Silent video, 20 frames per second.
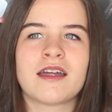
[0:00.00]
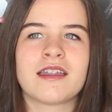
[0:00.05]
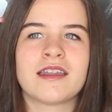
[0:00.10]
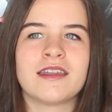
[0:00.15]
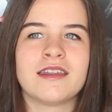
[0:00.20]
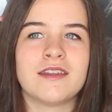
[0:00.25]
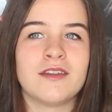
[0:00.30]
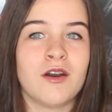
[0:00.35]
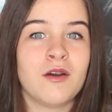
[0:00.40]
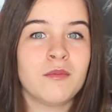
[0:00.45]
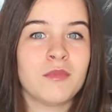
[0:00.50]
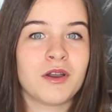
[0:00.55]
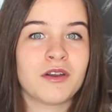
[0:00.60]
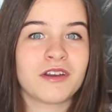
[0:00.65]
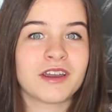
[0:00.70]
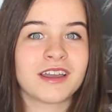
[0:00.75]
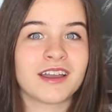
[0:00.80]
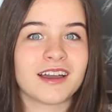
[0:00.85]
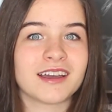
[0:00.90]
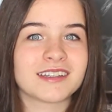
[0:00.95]
not
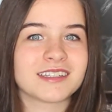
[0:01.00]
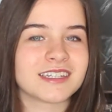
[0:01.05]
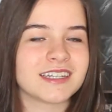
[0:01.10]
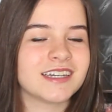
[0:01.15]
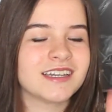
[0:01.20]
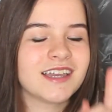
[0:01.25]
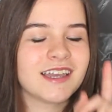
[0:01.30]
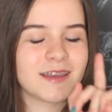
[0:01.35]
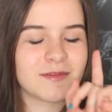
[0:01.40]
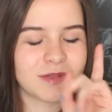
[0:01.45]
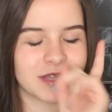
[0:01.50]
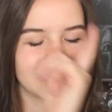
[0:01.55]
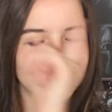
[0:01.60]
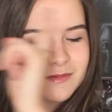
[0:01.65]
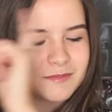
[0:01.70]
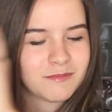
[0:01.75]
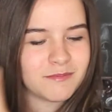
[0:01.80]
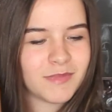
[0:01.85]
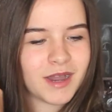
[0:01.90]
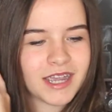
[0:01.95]
Moriarty, he plays
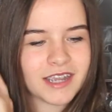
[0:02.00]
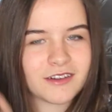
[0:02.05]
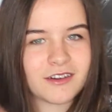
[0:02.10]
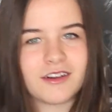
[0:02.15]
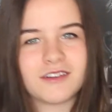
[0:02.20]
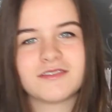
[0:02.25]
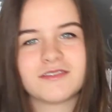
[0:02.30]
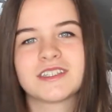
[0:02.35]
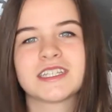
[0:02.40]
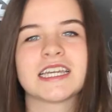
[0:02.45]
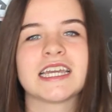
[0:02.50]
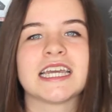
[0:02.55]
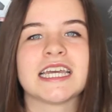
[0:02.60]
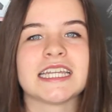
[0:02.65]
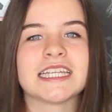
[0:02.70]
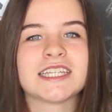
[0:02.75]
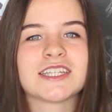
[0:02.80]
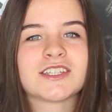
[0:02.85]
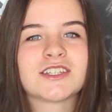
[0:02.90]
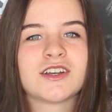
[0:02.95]
Mycroft
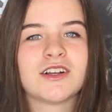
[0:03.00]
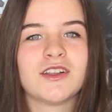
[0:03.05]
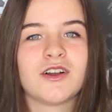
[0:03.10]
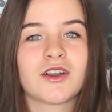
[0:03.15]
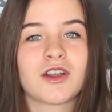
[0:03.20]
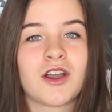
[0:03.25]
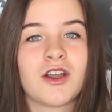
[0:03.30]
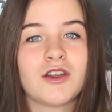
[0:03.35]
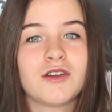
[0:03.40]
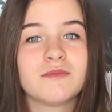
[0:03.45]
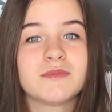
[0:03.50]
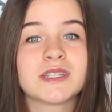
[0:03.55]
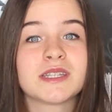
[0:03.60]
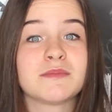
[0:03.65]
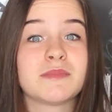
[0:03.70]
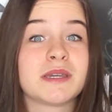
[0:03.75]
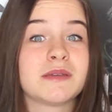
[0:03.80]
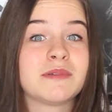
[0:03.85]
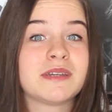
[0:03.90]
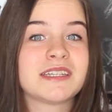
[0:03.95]
in Sherlock Holmes, the
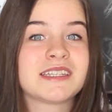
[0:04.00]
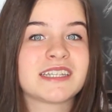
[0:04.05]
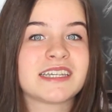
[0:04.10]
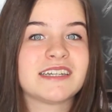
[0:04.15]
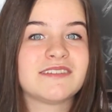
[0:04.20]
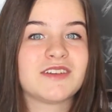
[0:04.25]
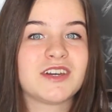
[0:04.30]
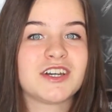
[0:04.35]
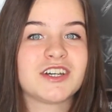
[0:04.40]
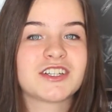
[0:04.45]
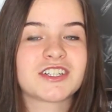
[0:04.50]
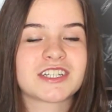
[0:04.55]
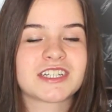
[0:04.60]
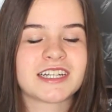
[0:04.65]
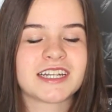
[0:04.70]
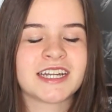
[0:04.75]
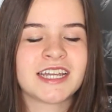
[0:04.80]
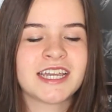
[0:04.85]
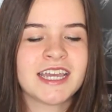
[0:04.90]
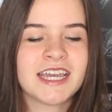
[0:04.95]
BBC
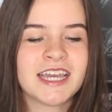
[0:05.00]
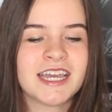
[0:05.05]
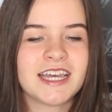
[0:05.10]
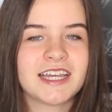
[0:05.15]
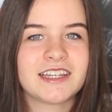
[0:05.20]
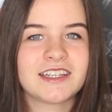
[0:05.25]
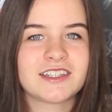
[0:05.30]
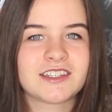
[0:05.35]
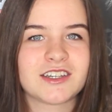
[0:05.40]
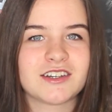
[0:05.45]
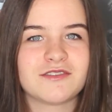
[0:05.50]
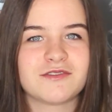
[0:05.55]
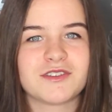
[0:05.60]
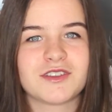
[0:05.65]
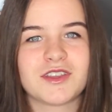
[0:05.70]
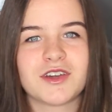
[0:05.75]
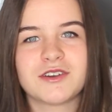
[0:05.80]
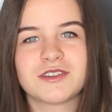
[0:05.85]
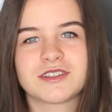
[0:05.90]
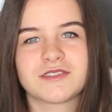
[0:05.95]
version. So for
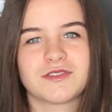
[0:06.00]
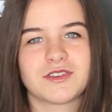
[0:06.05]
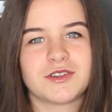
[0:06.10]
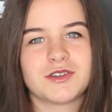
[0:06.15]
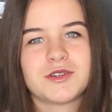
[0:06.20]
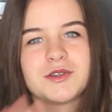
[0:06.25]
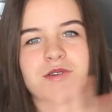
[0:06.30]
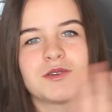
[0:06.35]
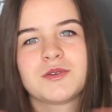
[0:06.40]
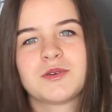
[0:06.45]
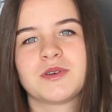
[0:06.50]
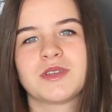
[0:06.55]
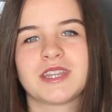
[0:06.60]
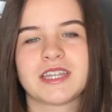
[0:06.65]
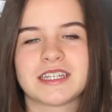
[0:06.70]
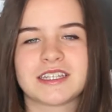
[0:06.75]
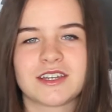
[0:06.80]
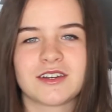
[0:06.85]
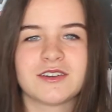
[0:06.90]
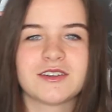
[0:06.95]
those of you who
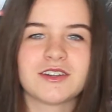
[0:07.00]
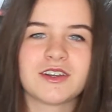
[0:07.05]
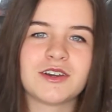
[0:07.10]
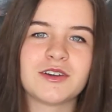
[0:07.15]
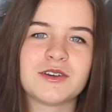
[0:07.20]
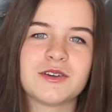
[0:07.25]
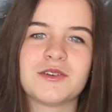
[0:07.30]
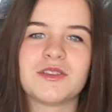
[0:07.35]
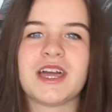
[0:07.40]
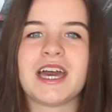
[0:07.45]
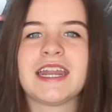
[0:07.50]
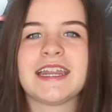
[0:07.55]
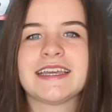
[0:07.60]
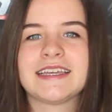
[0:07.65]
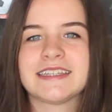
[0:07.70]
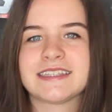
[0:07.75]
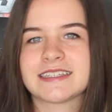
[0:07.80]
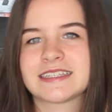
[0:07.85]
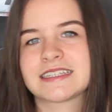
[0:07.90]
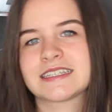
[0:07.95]
don't know who that
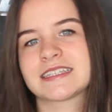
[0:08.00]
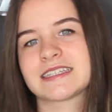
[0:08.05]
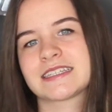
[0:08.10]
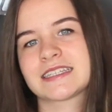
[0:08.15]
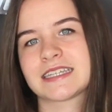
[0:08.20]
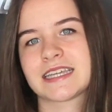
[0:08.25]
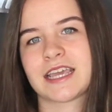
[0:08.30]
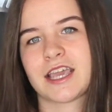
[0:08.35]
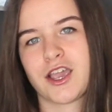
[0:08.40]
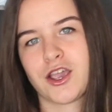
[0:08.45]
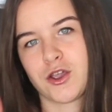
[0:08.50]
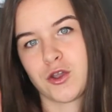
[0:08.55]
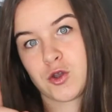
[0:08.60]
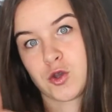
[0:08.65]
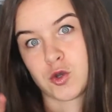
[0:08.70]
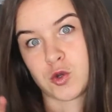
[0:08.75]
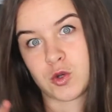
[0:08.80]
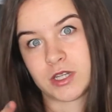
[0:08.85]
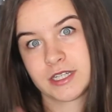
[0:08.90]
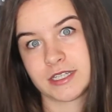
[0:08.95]
is,
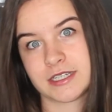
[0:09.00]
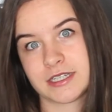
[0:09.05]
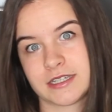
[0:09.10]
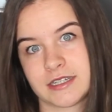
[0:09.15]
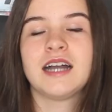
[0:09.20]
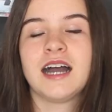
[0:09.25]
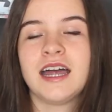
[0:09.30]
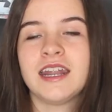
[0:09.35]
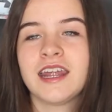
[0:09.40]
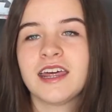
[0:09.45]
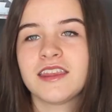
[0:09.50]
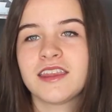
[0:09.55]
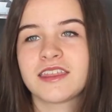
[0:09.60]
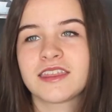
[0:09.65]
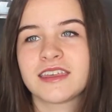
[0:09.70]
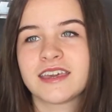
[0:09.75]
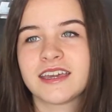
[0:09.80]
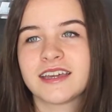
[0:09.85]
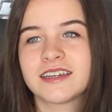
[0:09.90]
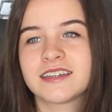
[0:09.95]
Google it. Another
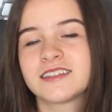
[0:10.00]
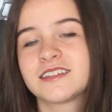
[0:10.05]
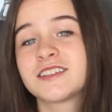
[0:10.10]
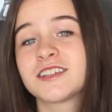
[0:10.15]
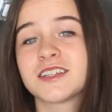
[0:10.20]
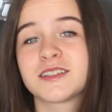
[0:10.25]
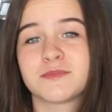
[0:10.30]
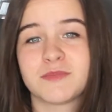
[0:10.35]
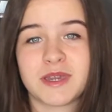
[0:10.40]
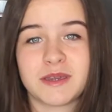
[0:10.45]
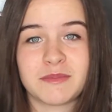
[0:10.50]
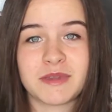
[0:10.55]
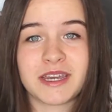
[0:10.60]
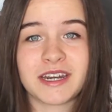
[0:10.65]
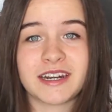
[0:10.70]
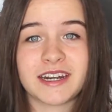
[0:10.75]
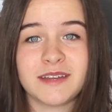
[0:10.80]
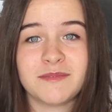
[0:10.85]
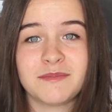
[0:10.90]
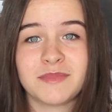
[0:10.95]
thing, just me
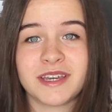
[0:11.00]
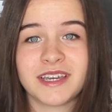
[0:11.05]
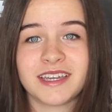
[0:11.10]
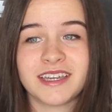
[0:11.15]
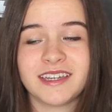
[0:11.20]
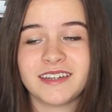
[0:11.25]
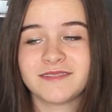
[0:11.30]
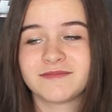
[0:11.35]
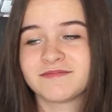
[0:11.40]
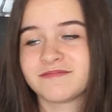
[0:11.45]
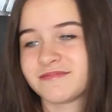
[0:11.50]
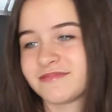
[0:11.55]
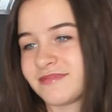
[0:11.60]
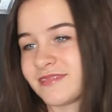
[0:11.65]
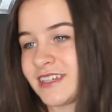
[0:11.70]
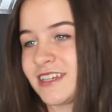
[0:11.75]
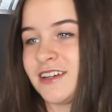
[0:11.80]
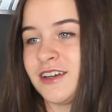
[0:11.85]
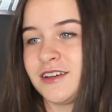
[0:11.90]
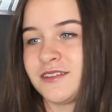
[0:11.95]
being nitpicky,
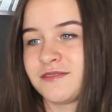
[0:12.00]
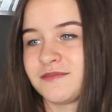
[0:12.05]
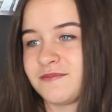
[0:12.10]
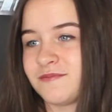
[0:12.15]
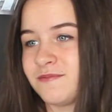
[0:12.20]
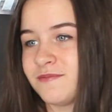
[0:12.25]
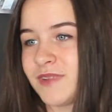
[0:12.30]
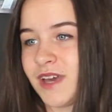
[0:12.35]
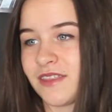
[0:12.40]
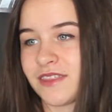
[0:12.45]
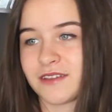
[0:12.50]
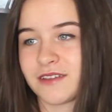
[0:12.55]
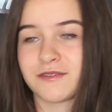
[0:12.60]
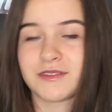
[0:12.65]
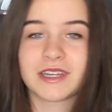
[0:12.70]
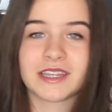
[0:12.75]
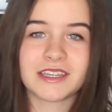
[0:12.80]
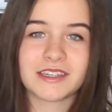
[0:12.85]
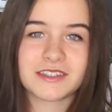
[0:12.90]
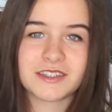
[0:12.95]
got nothing
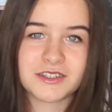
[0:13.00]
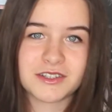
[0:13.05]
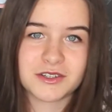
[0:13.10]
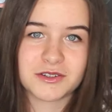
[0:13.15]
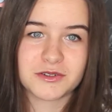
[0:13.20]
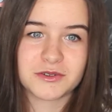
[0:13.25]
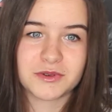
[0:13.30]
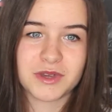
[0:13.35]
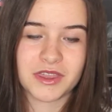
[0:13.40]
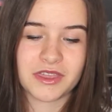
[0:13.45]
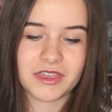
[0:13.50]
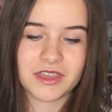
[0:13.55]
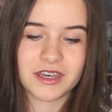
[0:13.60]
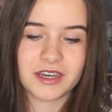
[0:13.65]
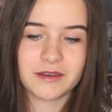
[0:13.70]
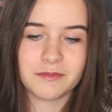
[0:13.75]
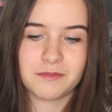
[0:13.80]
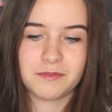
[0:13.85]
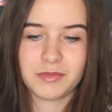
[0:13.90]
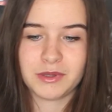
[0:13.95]
really to do with
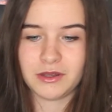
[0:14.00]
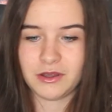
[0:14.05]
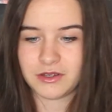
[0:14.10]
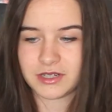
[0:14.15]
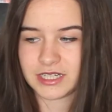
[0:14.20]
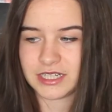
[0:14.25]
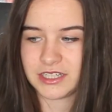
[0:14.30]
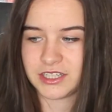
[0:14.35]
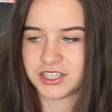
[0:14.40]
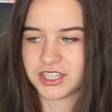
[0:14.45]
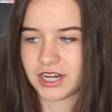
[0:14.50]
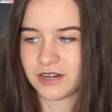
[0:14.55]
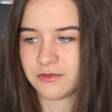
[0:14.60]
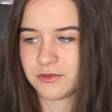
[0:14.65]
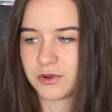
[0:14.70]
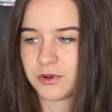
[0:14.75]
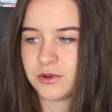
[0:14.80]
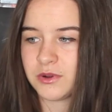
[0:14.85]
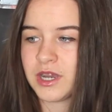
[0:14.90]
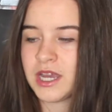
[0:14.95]
the plot in
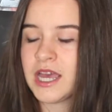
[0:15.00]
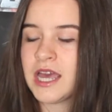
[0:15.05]
general,